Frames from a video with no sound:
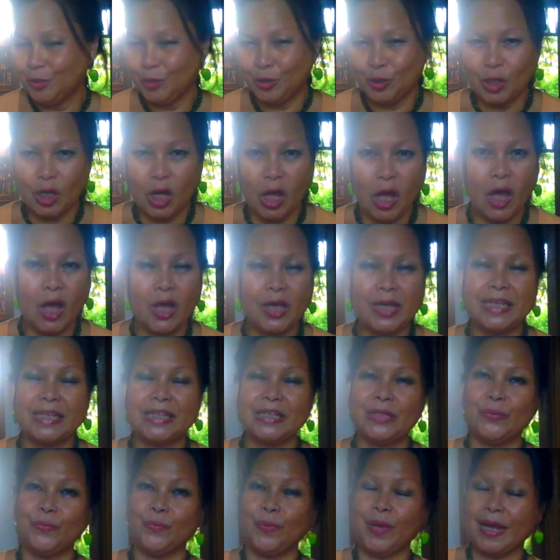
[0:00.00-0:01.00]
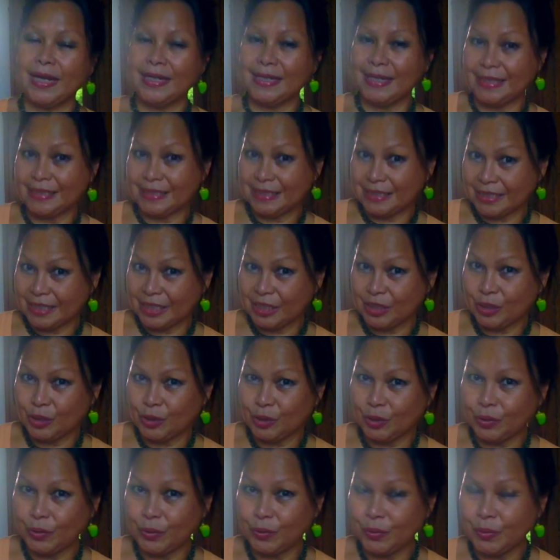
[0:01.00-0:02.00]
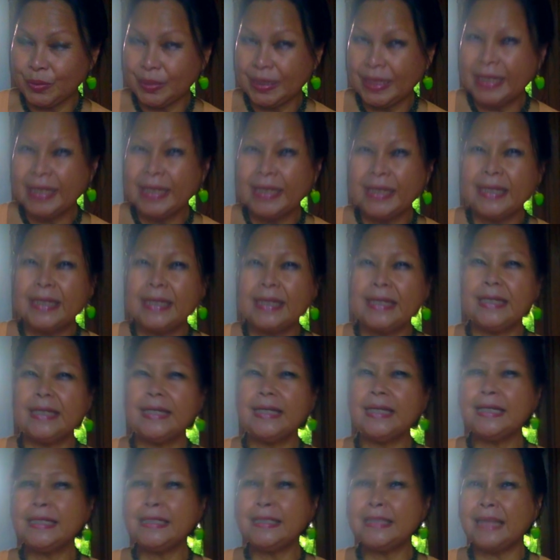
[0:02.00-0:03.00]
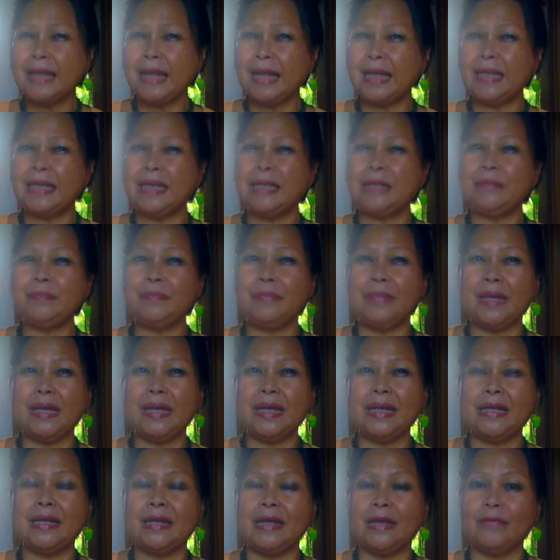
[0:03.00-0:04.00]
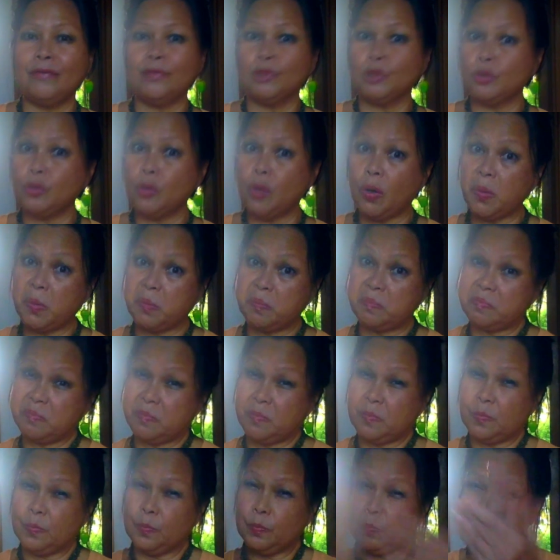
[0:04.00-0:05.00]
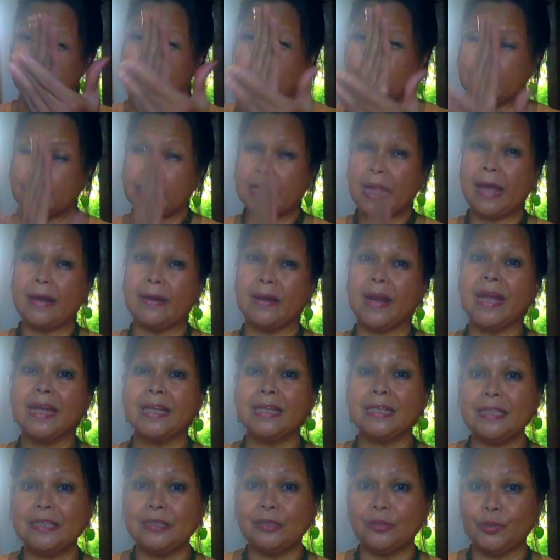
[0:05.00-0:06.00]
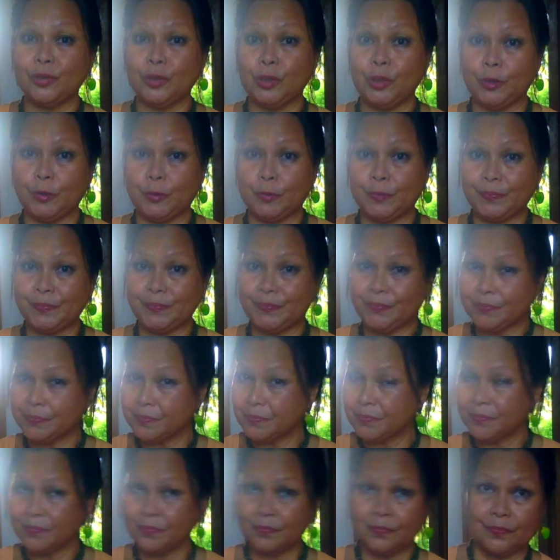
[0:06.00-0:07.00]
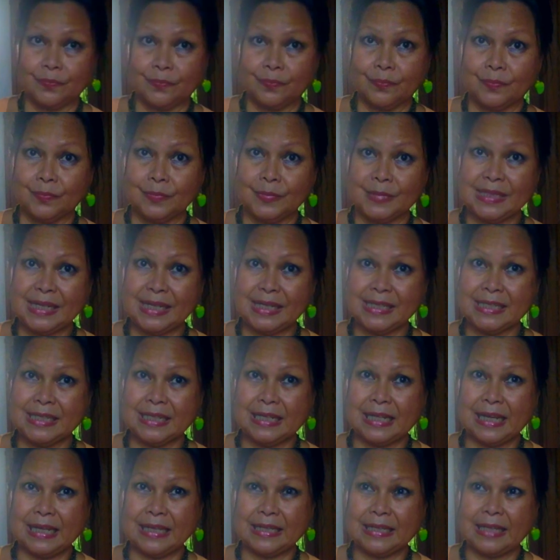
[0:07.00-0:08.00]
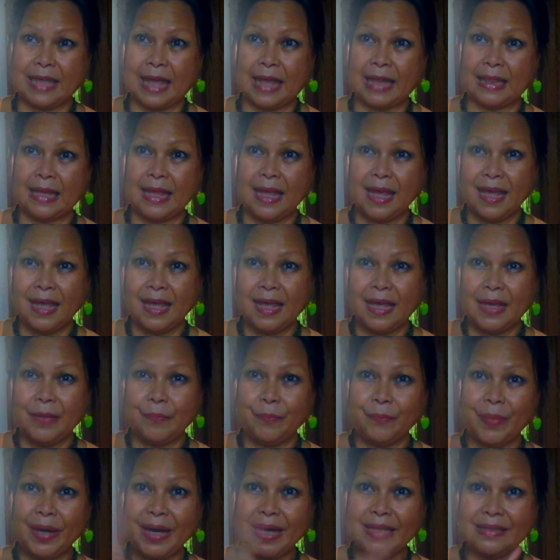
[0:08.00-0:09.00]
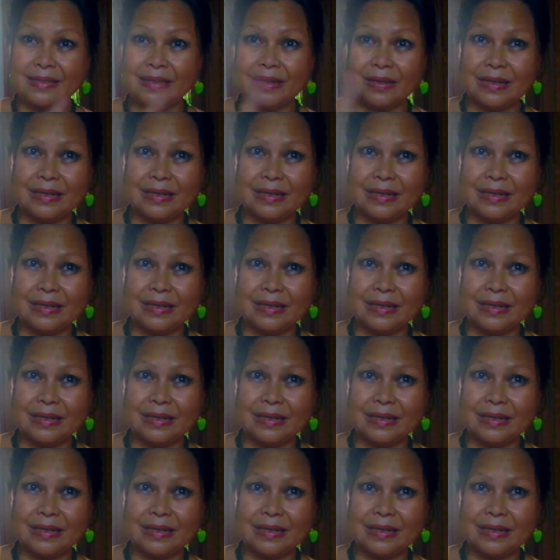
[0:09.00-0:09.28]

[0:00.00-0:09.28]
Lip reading: talk, in the way they treat you. Italian men, they would go directly to you, just like that. But